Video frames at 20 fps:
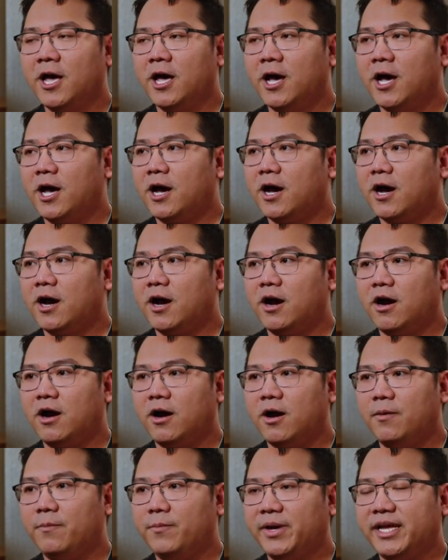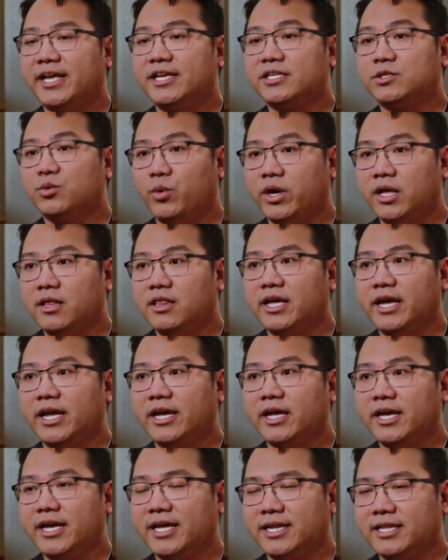And as well,
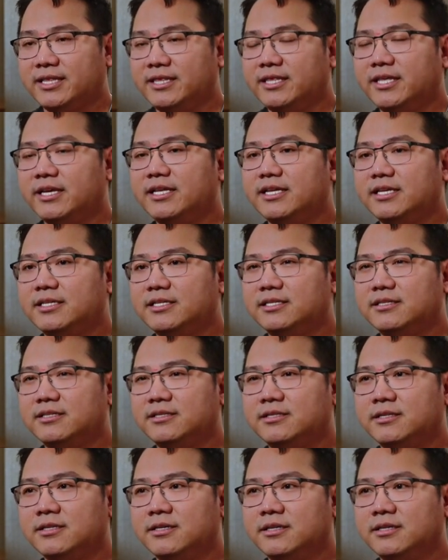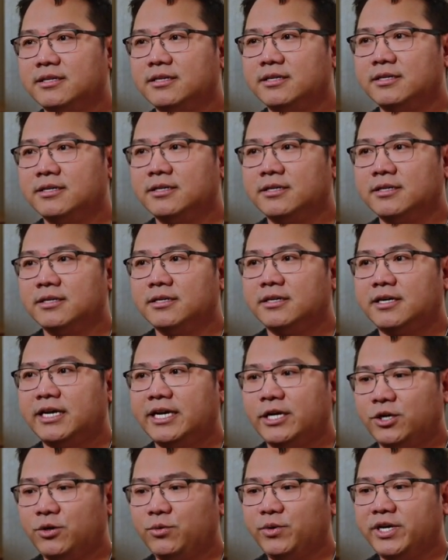like it does,
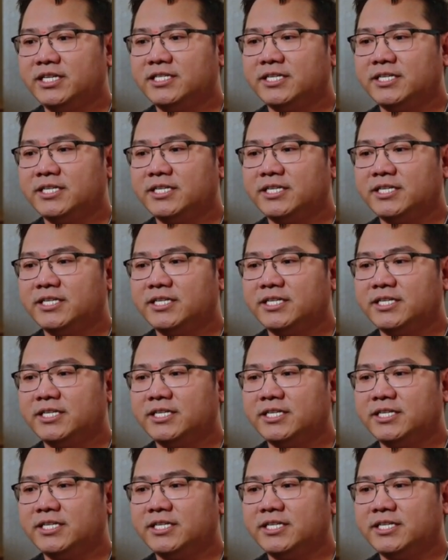whenever